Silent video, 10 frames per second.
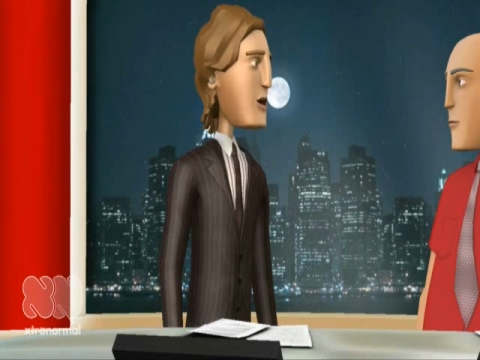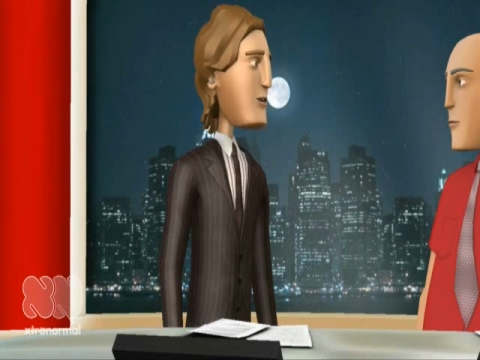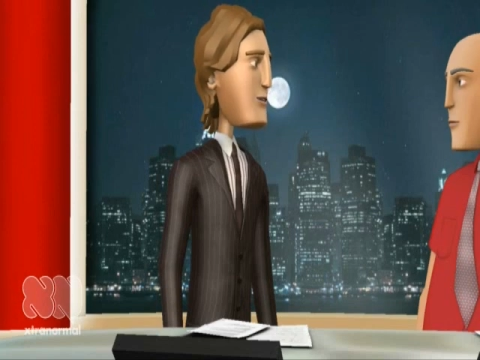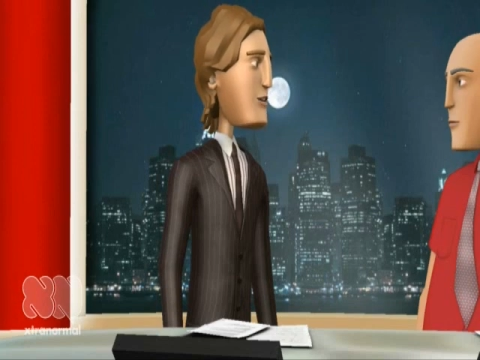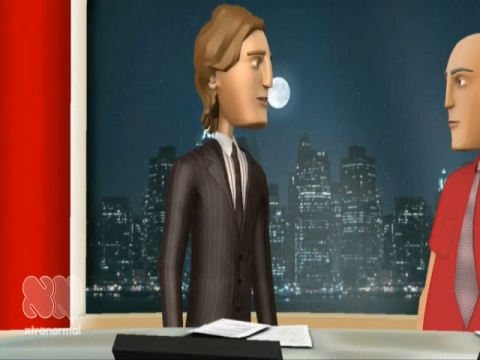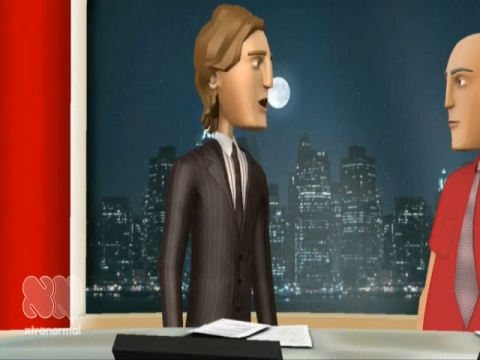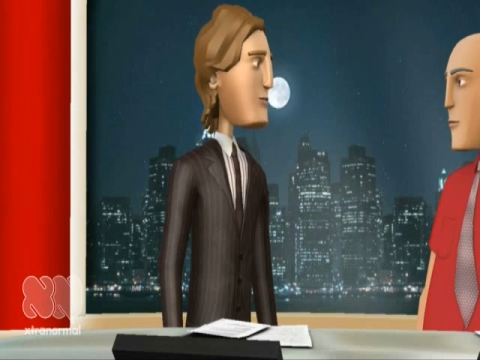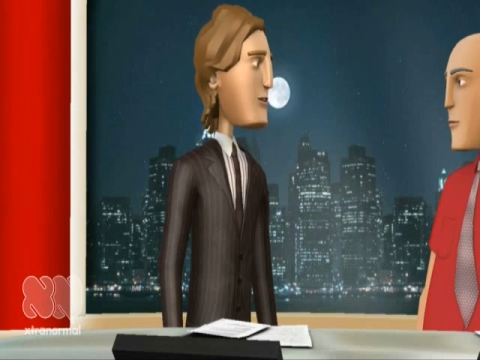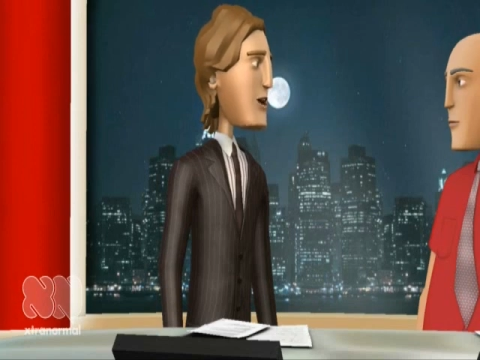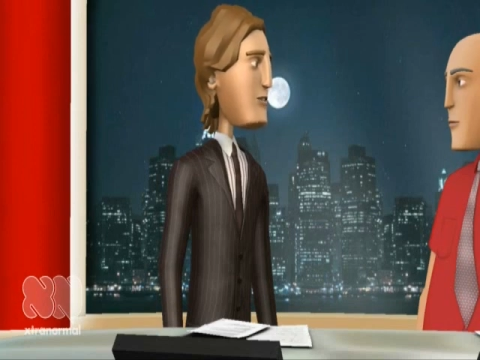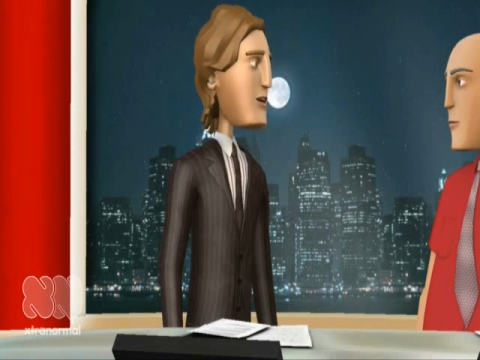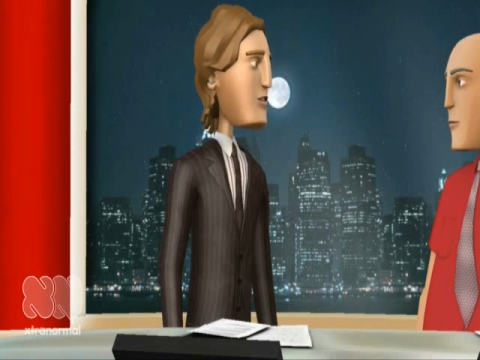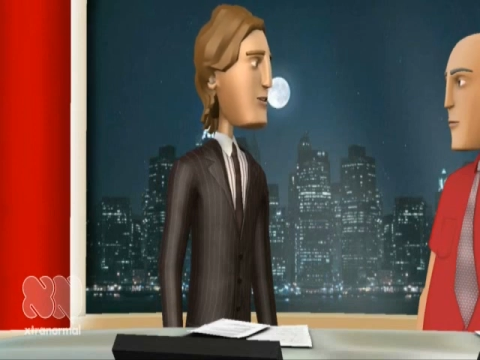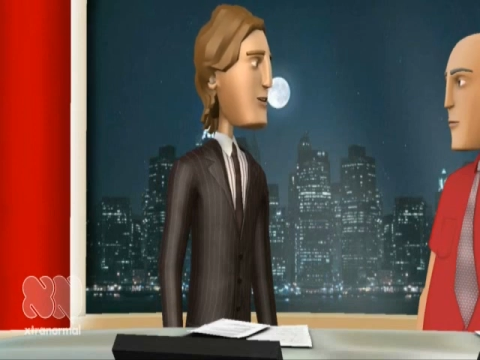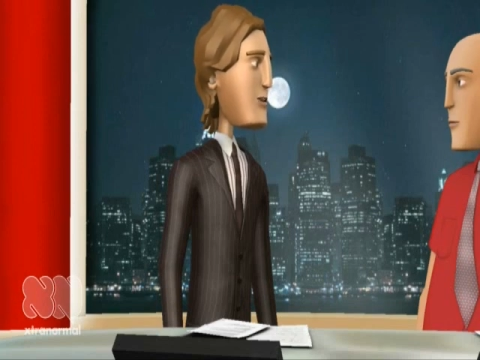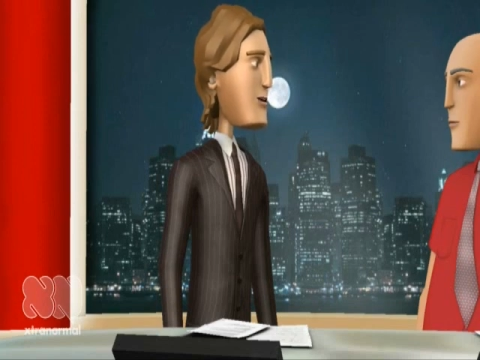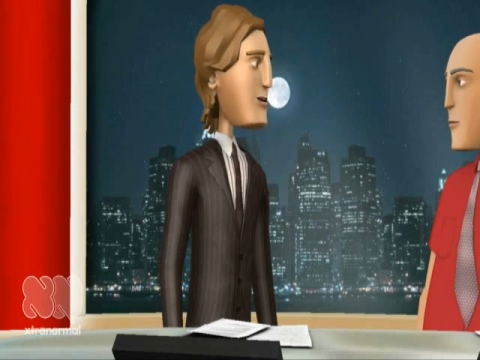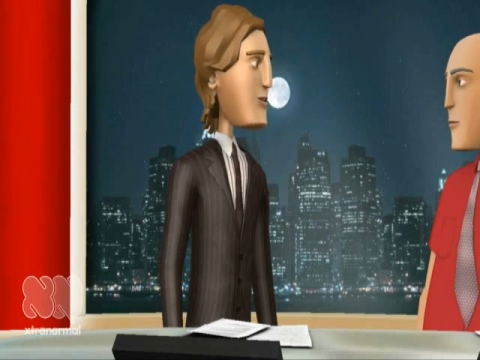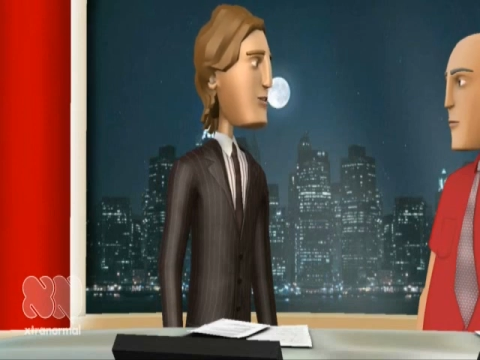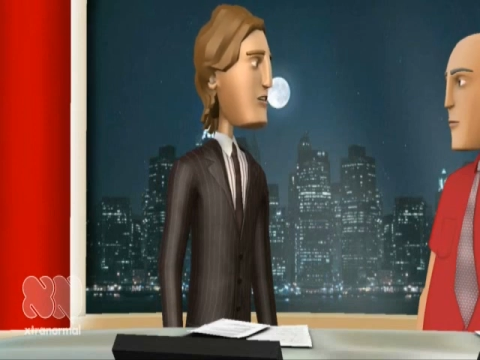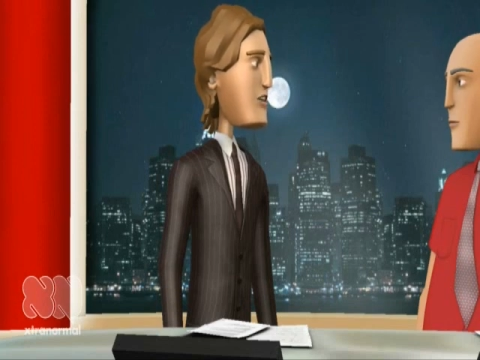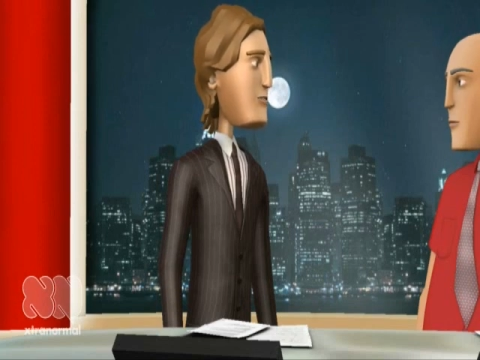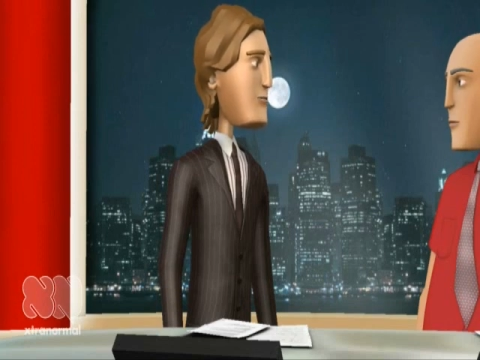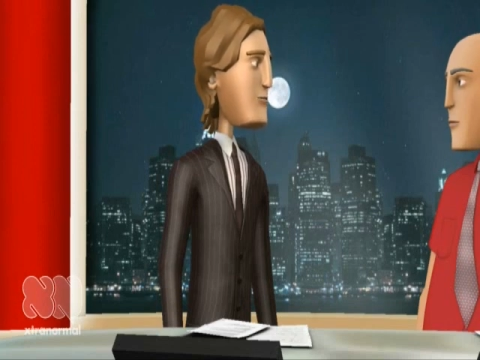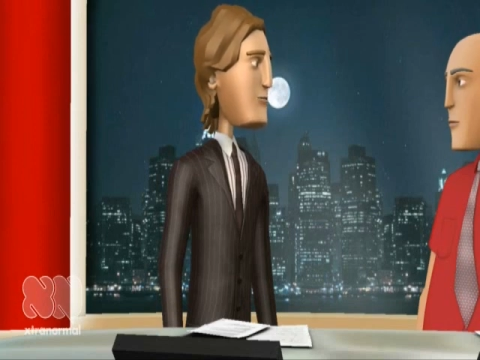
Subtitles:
how did globalization change this?